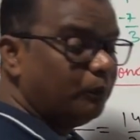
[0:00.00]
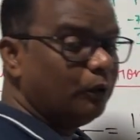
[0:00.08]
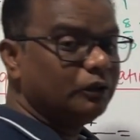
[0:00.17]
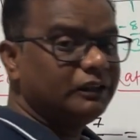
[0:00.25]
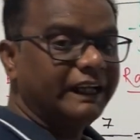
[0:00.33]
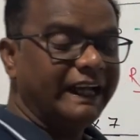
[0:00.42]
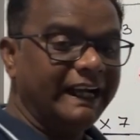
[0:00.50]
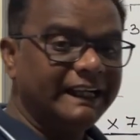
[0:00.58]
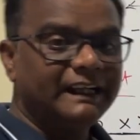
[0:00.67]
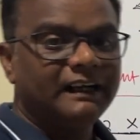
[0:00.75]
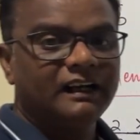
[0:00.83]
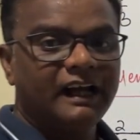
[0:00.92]
both 8
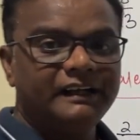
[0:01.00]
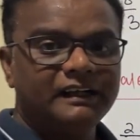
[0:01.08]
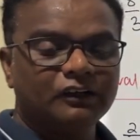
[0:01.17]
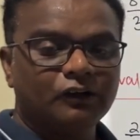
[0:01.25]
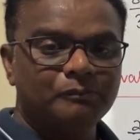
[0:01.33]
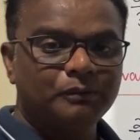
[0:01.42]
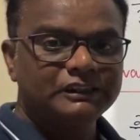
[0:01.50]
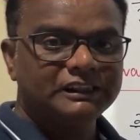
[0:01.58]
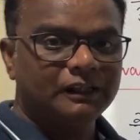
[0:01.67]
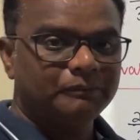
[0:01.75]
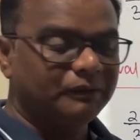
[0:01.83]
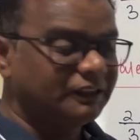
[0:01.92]
and 9 are composite
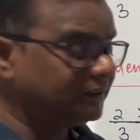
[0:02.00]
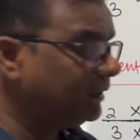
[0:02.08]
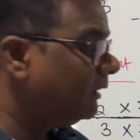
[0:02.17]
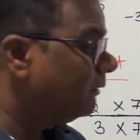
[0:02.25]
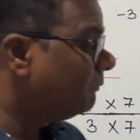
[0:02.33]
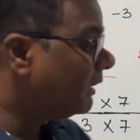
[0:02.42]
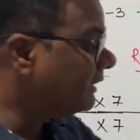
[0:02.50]
numbers, but